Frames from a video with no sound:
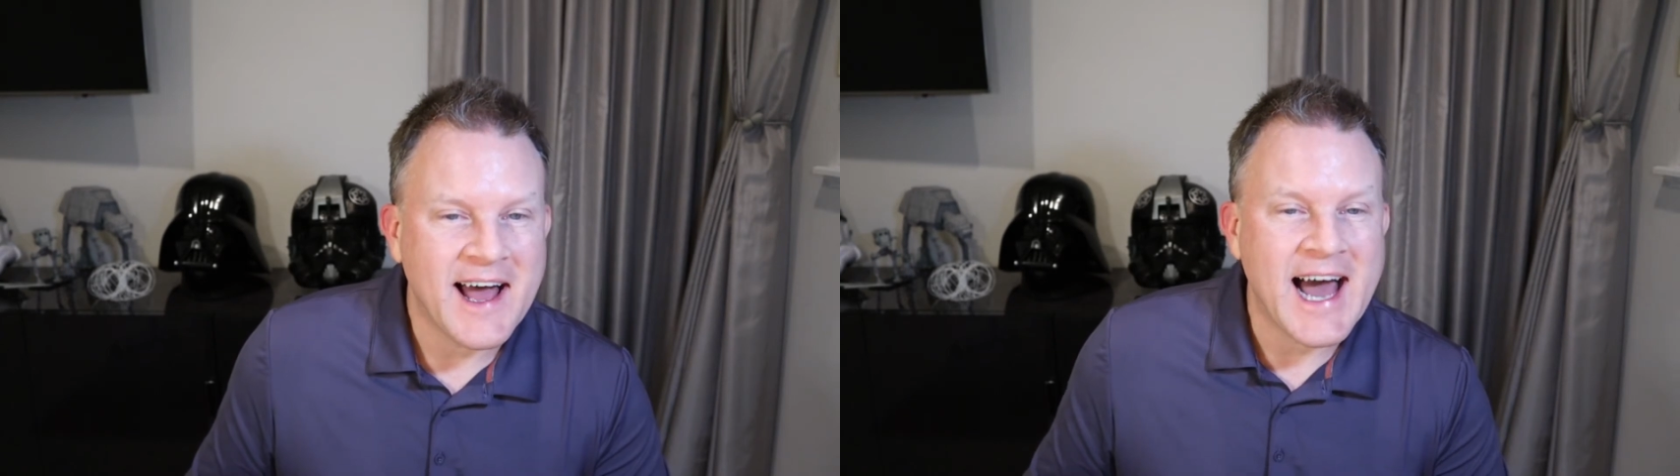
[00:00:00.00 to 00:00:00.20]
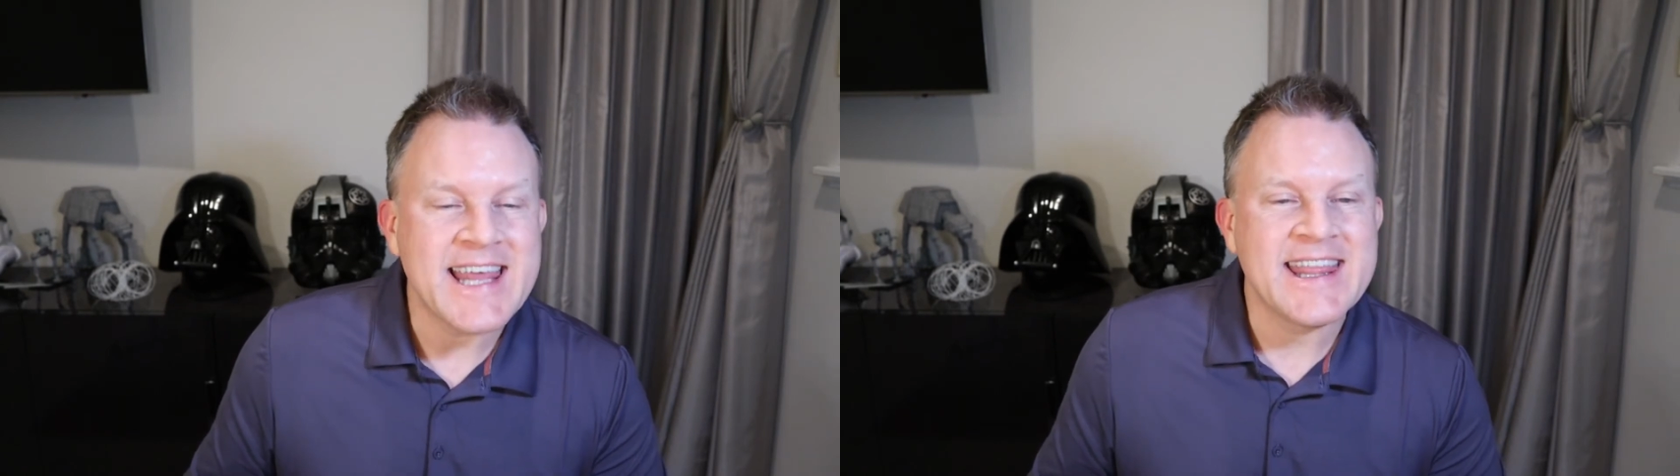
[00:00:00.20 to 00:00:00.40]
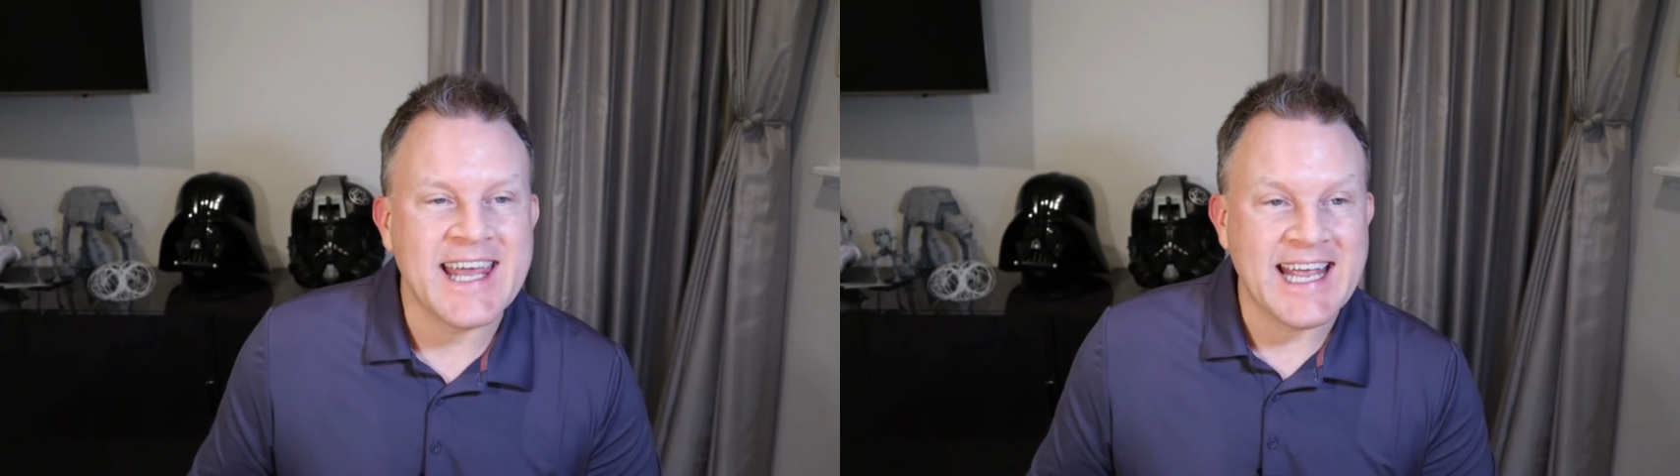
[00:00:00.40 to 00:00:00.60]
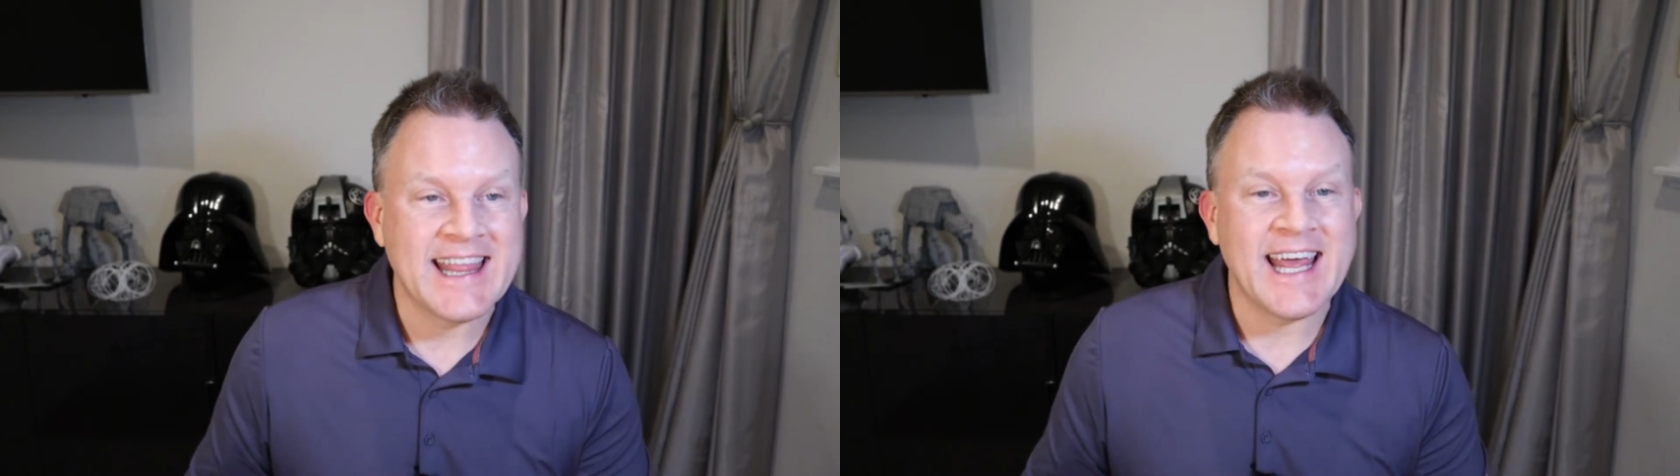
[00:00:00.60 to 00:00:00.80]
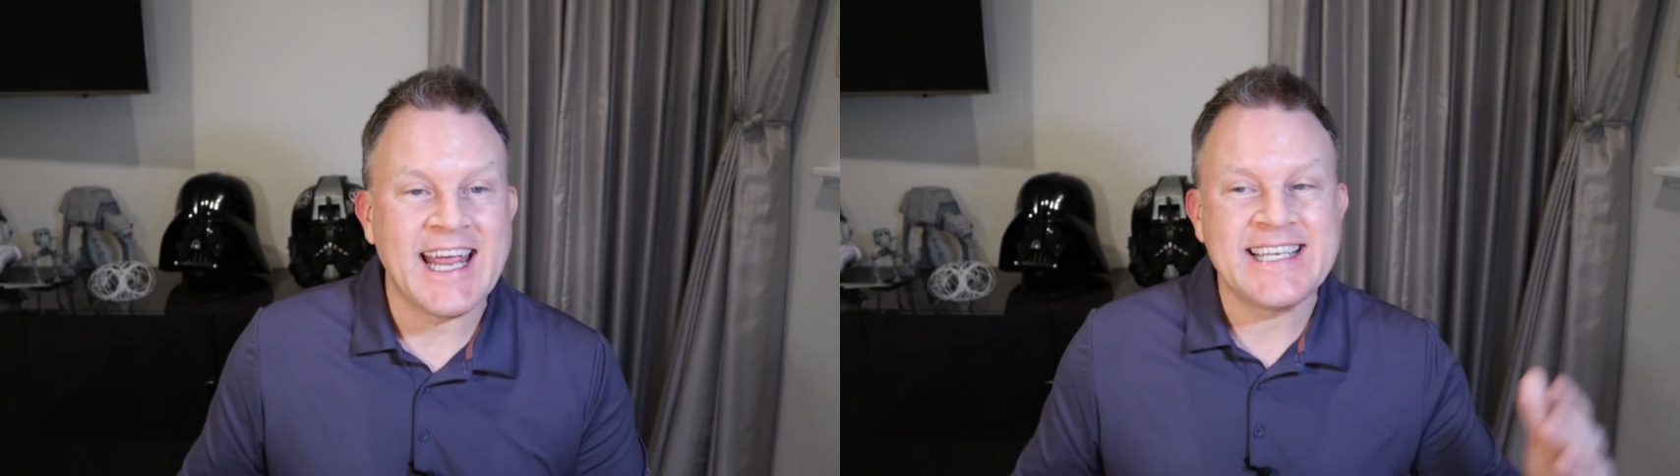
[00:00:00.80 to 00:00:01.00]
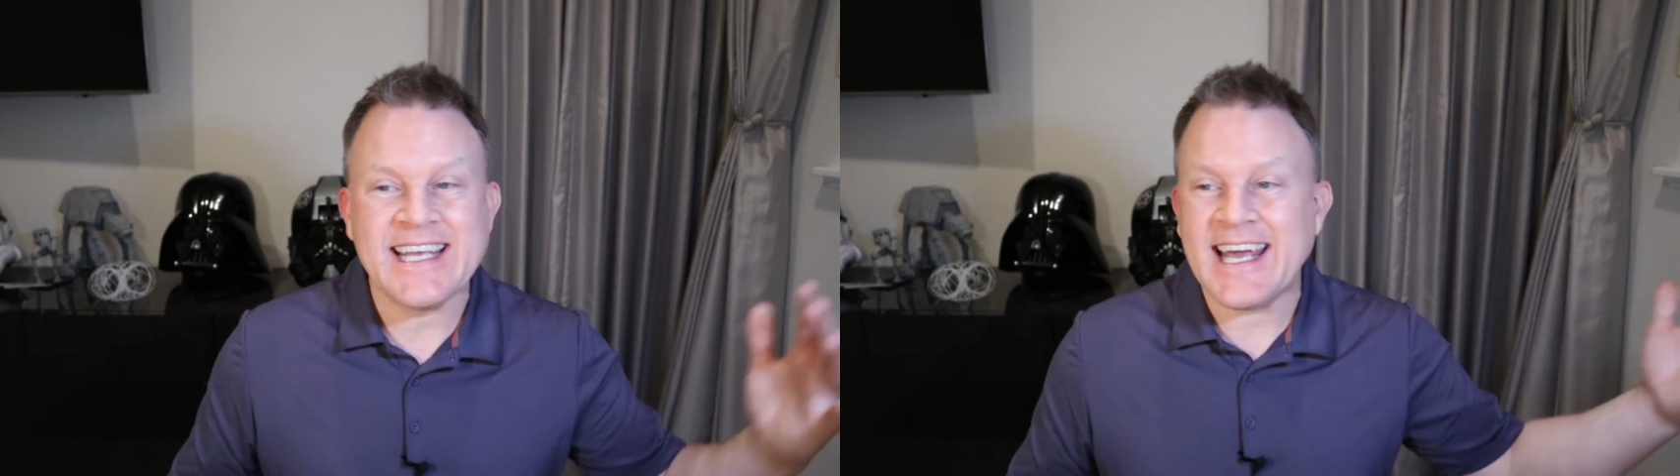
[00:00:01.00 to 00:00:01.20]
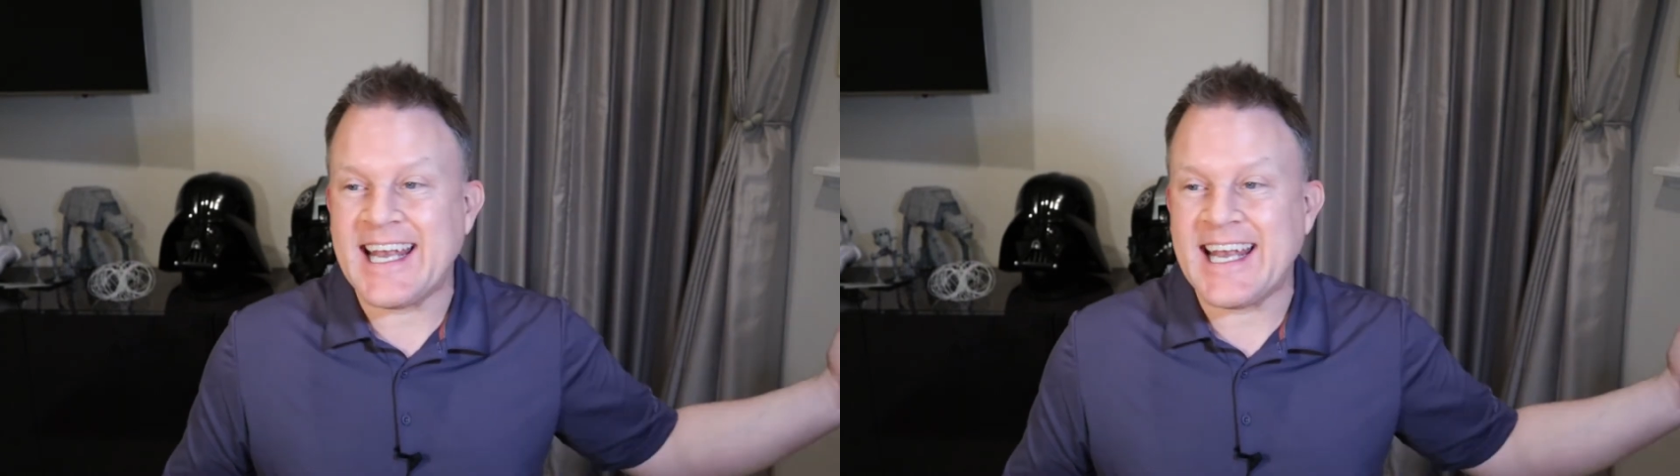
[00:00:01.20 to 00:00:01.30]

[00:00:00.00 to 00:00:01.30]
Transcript: I think they did,